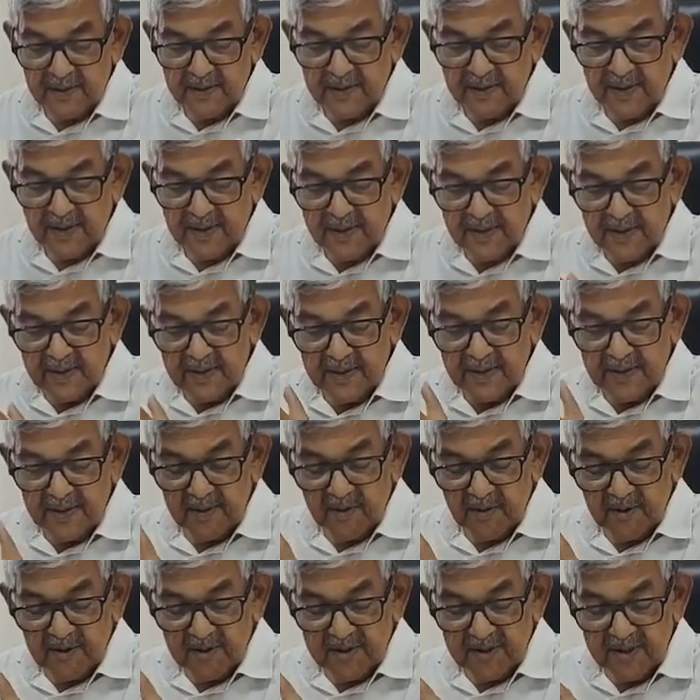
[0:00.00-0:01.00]
Then
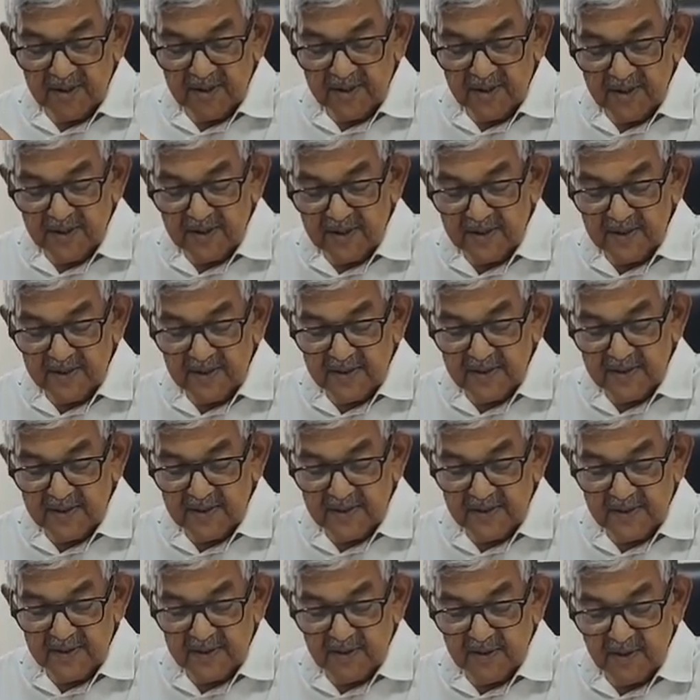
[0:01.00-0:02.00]
there was
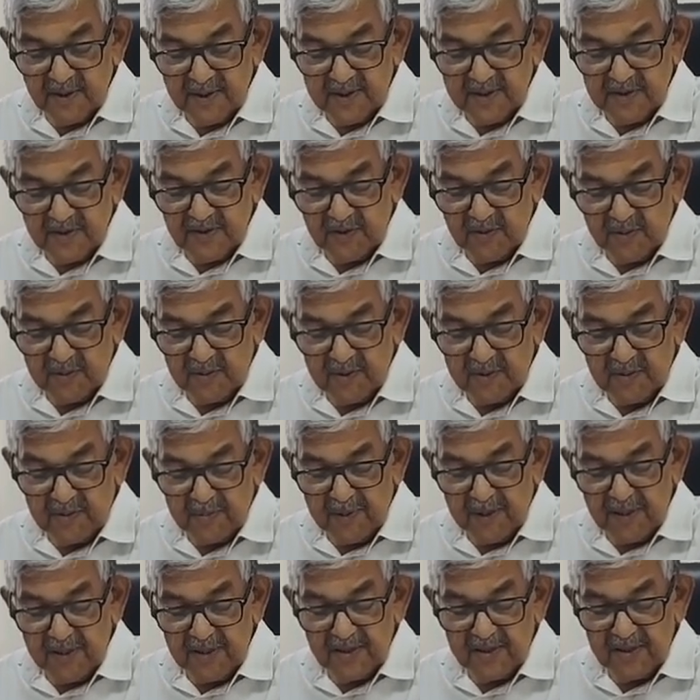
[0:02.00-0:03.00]
a request from the
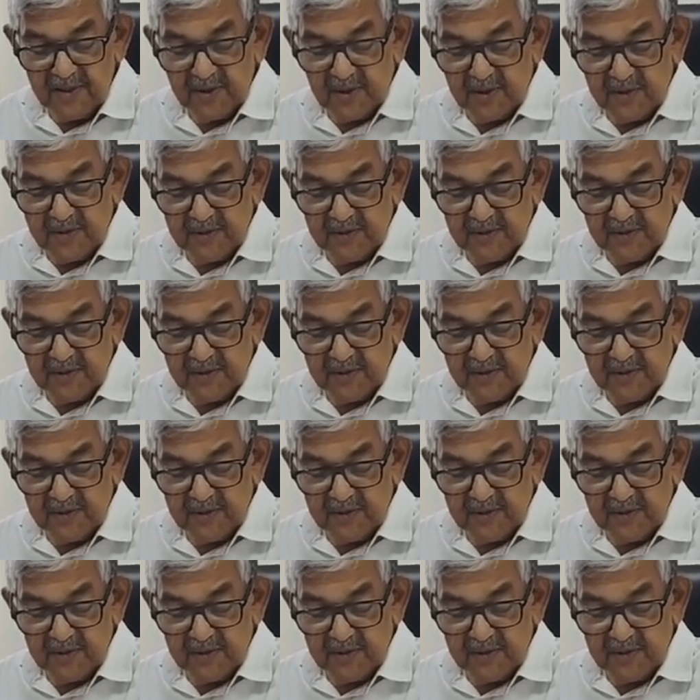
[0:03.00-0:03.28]
punch